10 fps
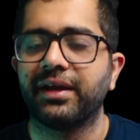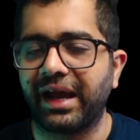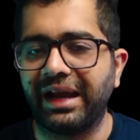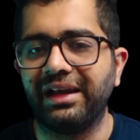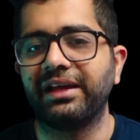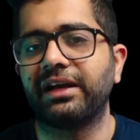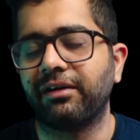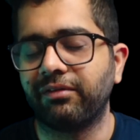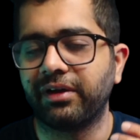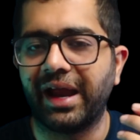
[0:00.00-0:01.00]
kindly
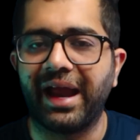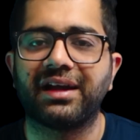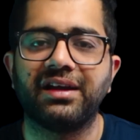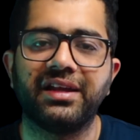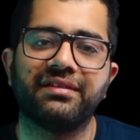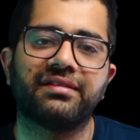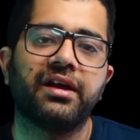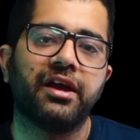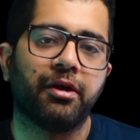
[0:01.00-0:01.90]
cover at least